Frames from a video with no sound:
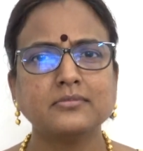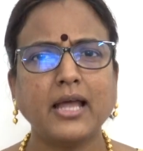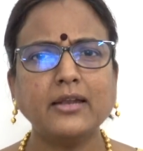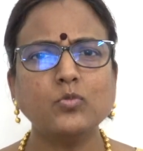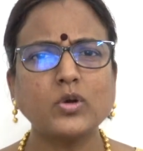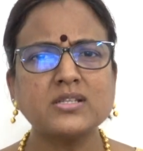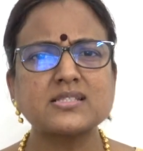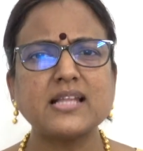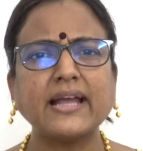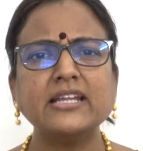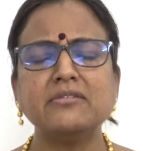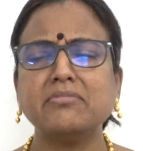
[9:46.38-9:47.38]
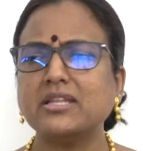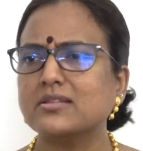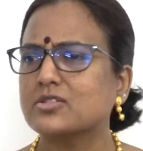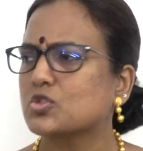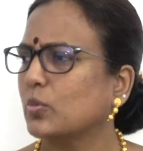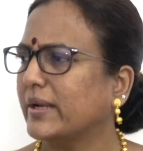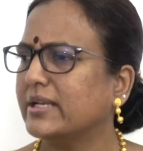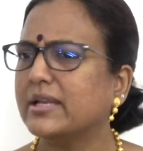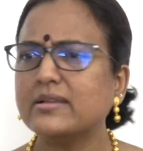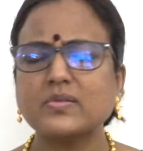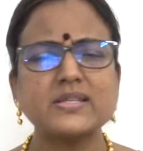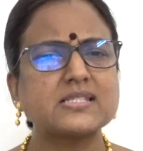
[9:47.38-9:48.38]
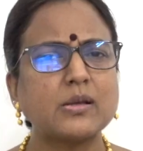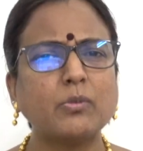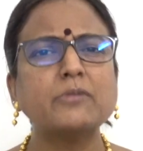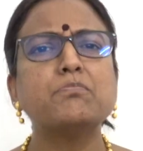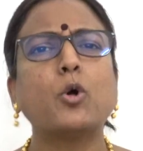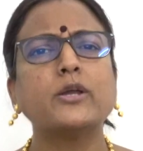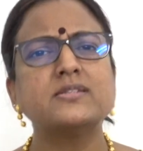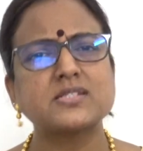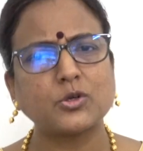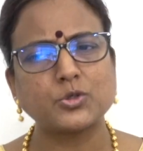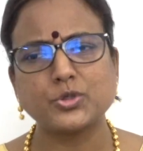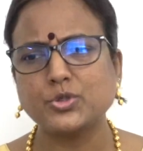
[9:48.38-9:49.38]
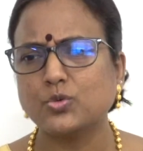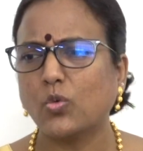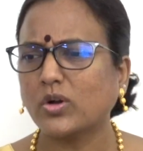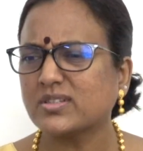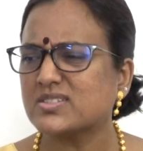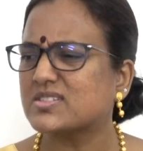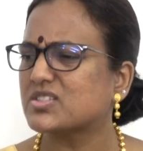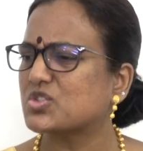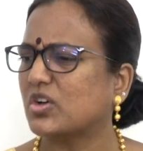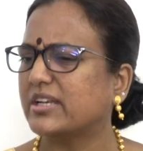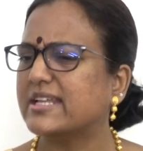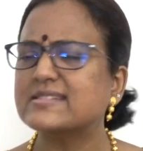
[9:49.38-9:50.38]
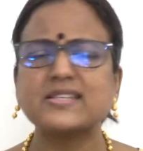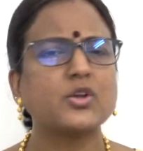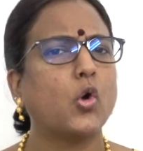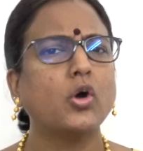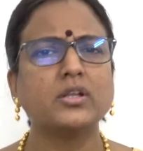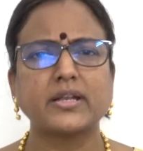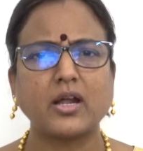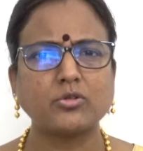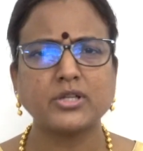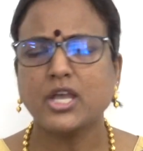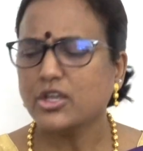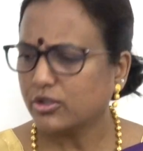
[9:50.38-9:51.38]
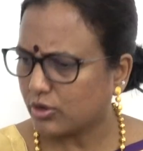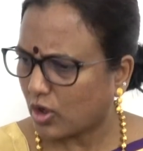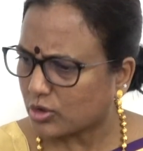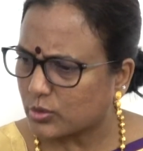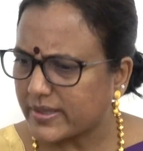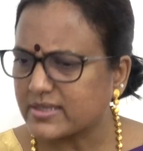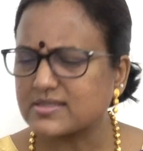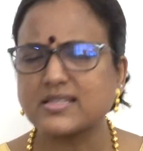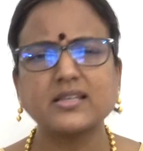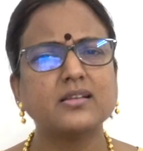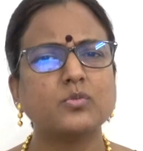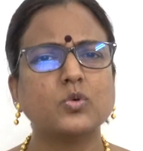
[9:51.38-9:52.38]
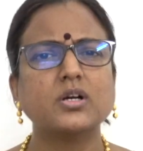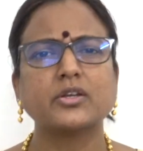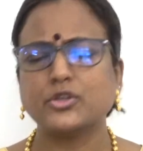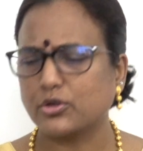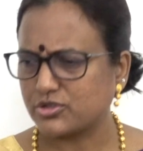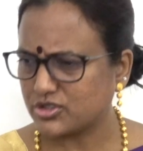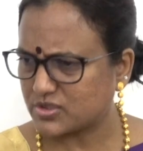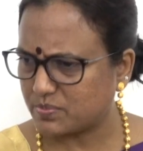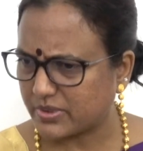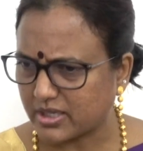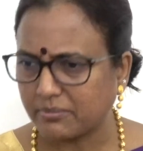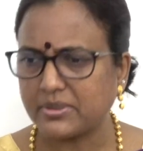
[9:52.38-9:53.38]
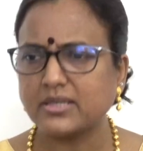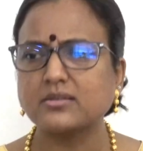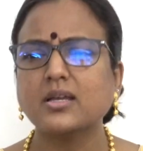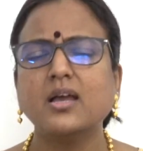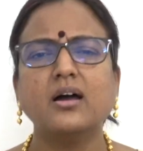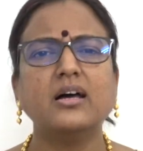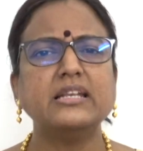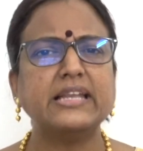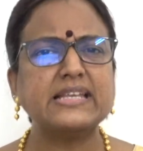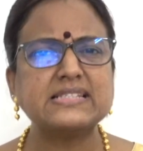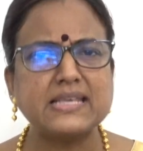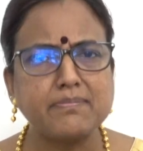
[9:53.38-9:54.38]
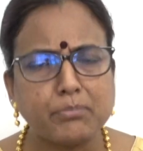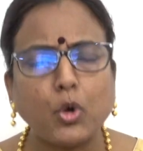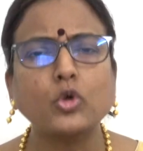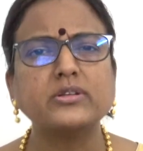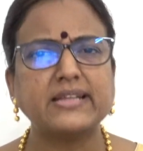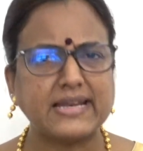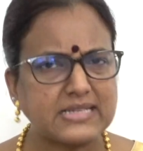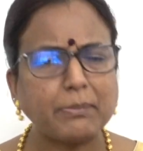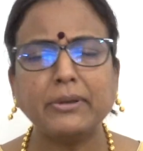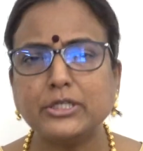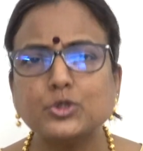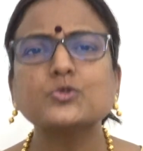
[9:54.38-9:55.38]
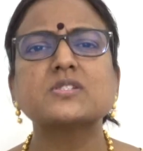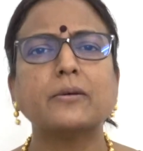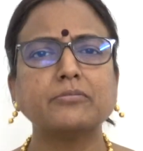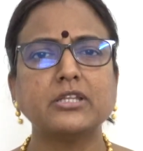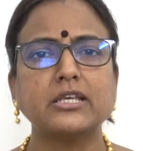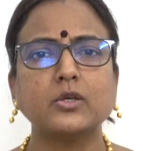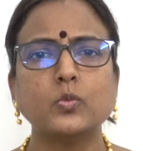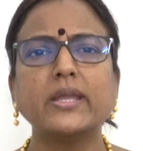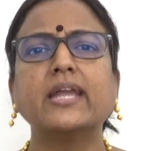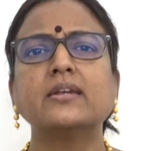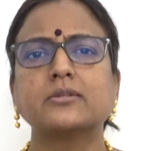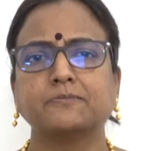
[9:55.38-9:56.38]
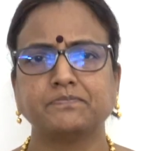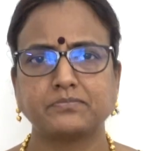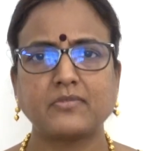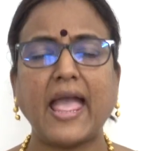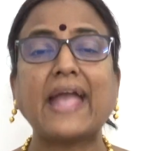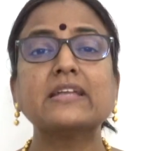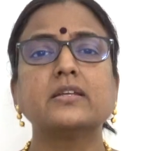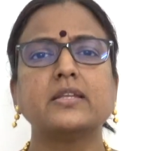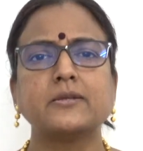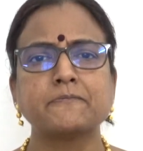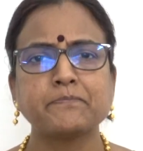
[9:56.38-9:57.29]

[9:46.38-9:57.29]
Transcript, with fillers: And what does lion mean? So when someone points out to you, what is this? You're lazing all around. You're not doing a single work. You're just becoming a lazy bone. Get up and do something. We get angry.